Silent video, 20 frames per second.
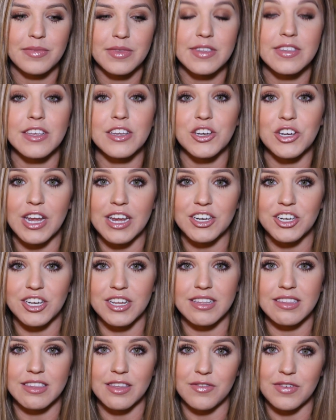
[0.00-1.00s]

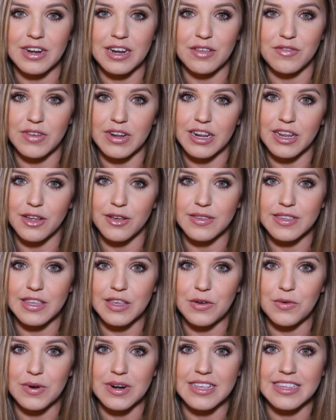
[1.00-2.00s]
suggestions of any videos
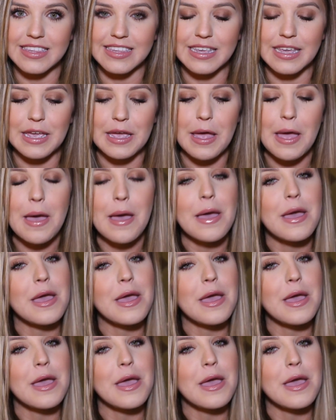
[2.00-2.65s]
that you want to see,